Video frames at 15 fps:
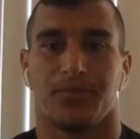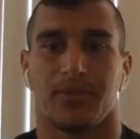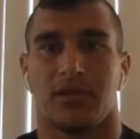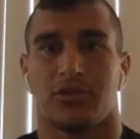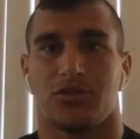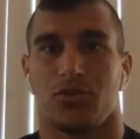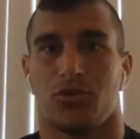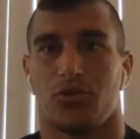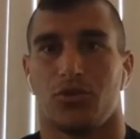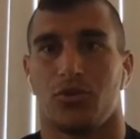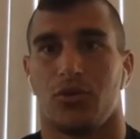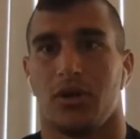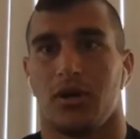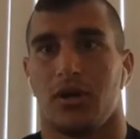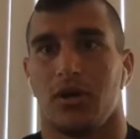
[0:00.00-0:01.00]

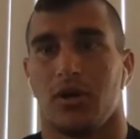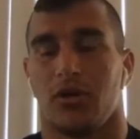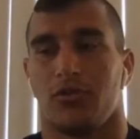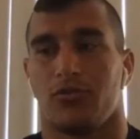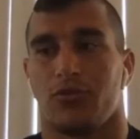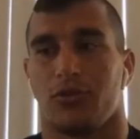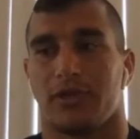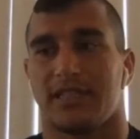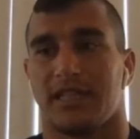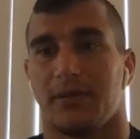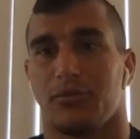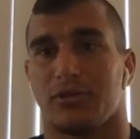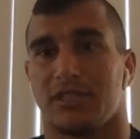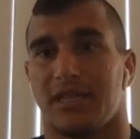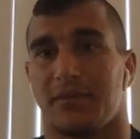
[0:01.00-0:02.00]
So, for
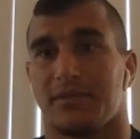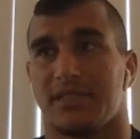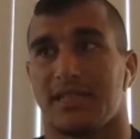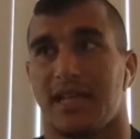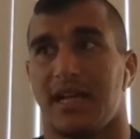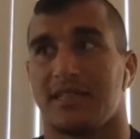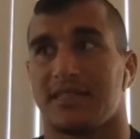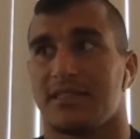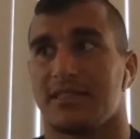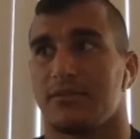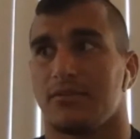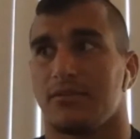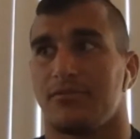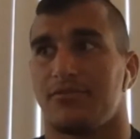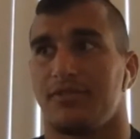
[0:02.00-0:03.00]
example, some styles
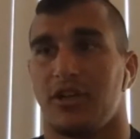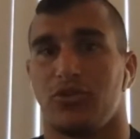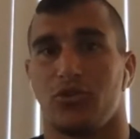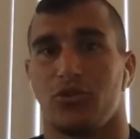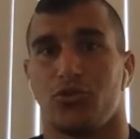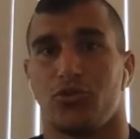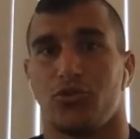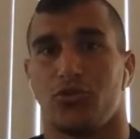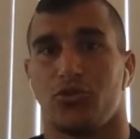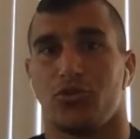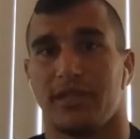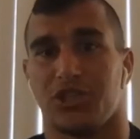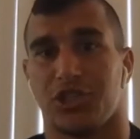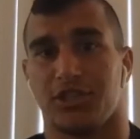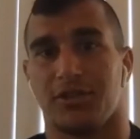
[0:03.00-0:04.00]
value
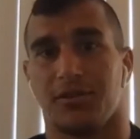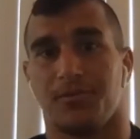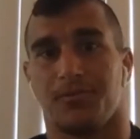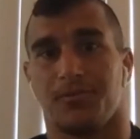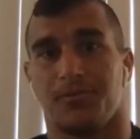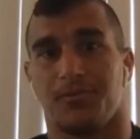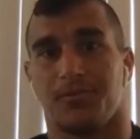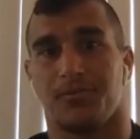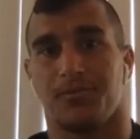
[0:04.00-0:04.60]
tradition